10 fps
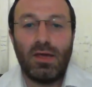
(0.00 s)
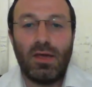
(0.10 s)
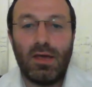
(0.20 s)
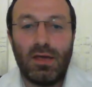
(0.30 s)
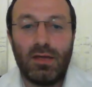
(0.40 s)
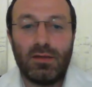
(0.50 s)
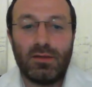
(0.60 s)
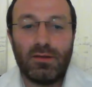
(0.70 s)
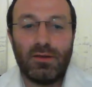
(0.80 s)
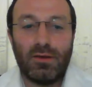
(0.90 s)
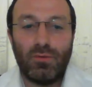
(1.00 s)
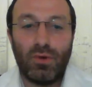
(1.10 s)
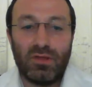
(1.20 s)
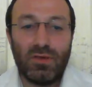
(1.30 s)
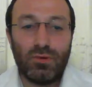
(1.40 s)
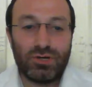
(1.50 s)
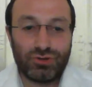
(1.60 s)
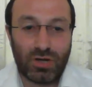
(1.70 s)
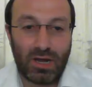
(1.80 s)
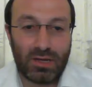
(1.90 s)
And when they were
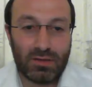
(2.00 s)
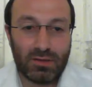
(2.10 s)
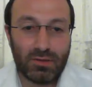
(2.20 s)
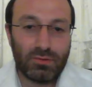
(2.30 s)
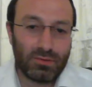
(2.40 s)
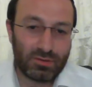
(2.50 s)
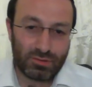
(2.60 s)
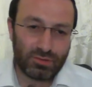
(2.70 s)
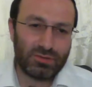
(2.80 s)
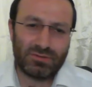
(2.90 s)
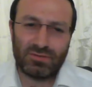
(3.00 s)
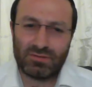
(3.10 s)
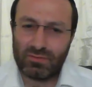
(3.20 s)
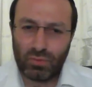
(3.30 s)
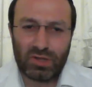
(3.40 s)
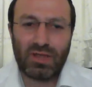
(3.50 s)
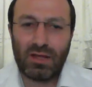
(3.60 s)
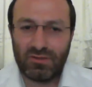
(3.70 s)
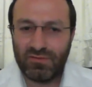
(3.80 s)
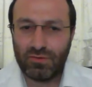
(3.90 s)
tried, this went
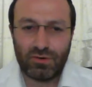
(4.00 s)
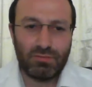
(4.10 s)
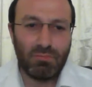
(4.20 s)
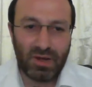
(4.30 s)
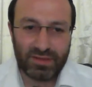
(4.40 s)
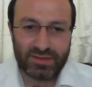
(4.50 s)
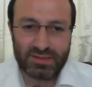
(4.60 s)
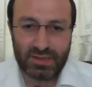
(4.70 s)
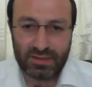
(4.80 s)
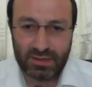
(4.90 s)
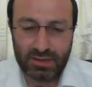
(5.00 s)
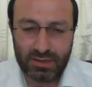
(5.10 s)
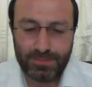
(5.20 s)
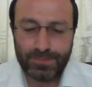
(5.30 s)
on for months, I think.